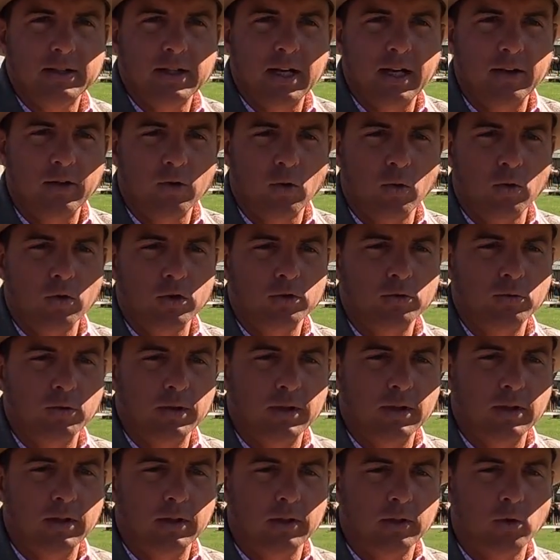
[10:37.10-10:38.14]
tie the horse
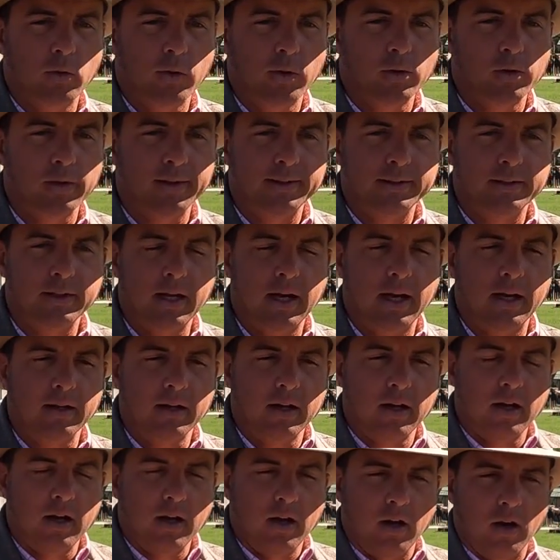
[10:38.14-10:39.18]
with a quick release knot
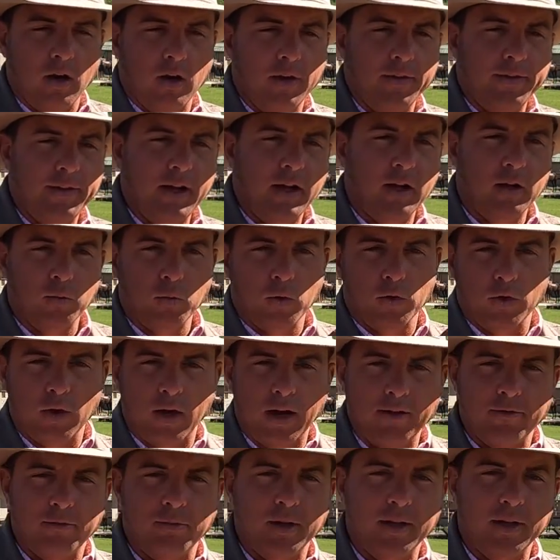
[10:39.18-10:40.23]
on there where they'll
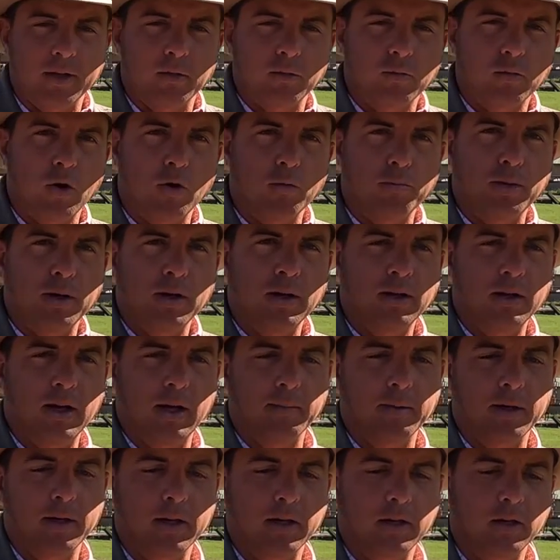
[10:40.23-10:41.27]
have plenty of rope.
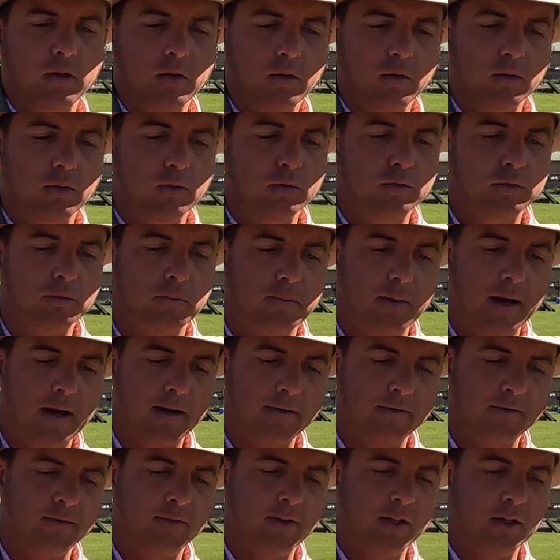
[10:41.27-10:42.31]
I'm going to use
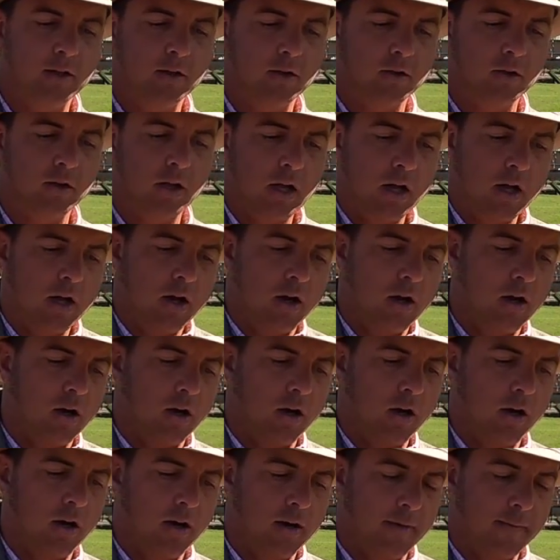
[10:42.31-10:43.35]
my feel
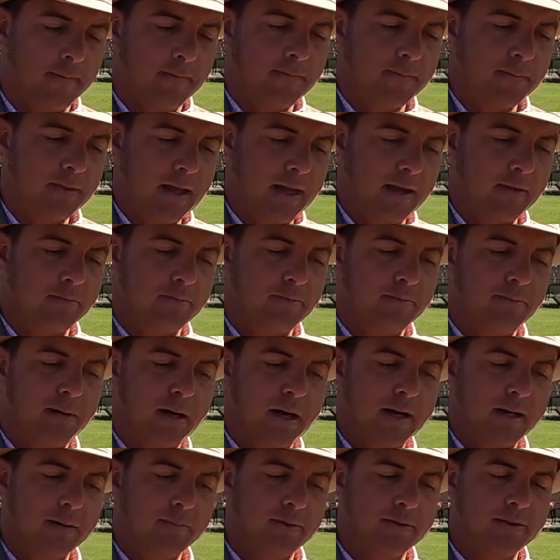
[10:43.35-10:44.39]
and
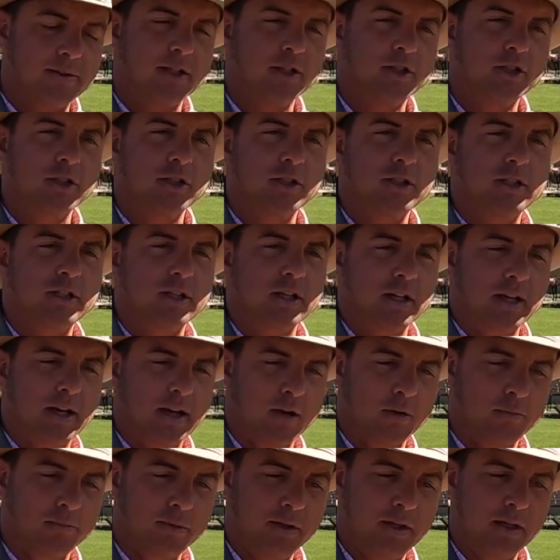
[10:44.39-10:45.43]
body position to
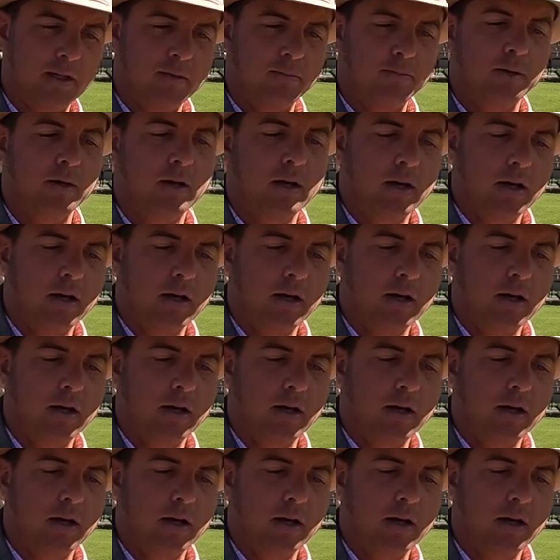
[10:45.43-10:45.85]
help keep